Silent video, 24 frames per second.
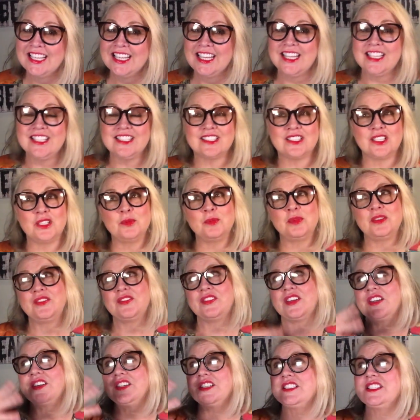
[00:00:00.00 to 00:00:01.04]
It's going to be
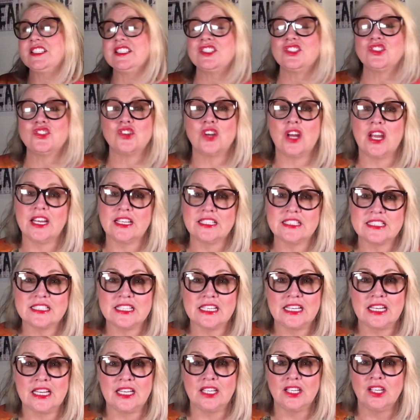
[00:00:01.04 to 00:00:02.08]
very
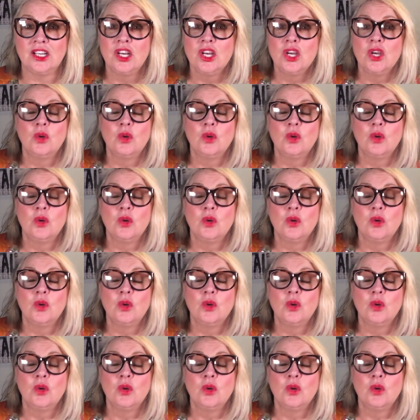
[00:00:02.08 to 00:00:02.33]
distracting.